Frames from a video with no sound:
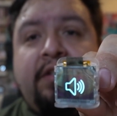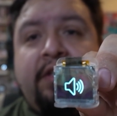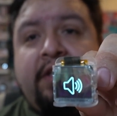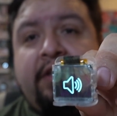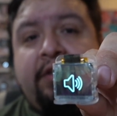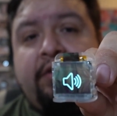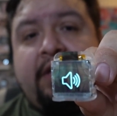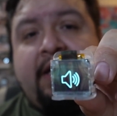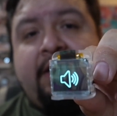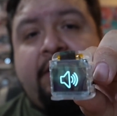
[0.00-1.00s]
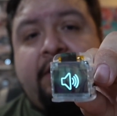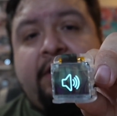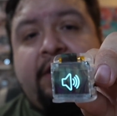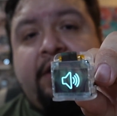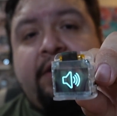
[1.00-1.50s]
you get a little icon
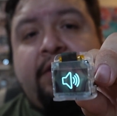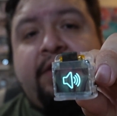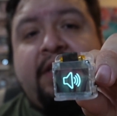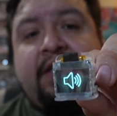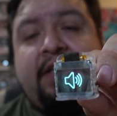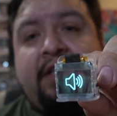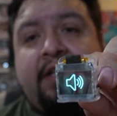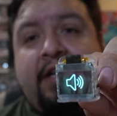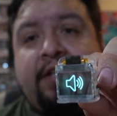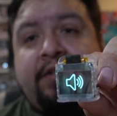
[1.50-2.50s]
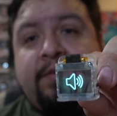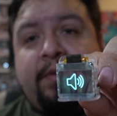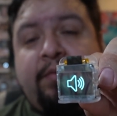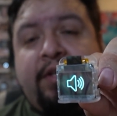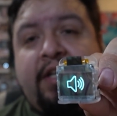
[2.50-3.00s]
letting you know that audio has
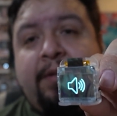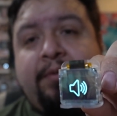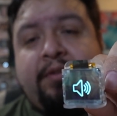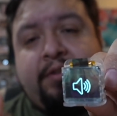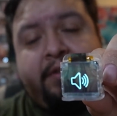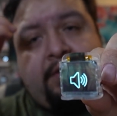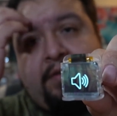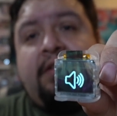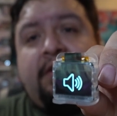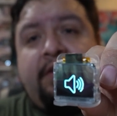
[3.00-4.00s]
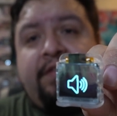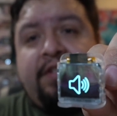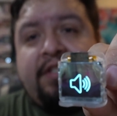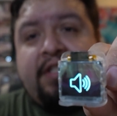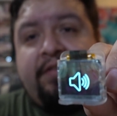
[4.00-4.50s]
been re-enabled. If you
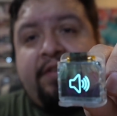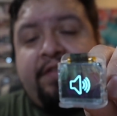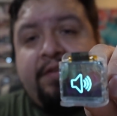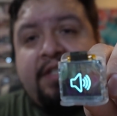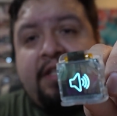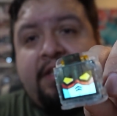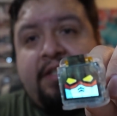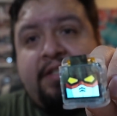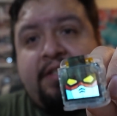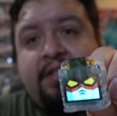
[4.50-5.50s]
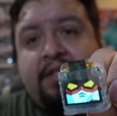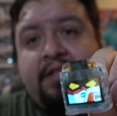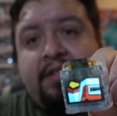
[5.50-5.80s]
just give it a few seconds,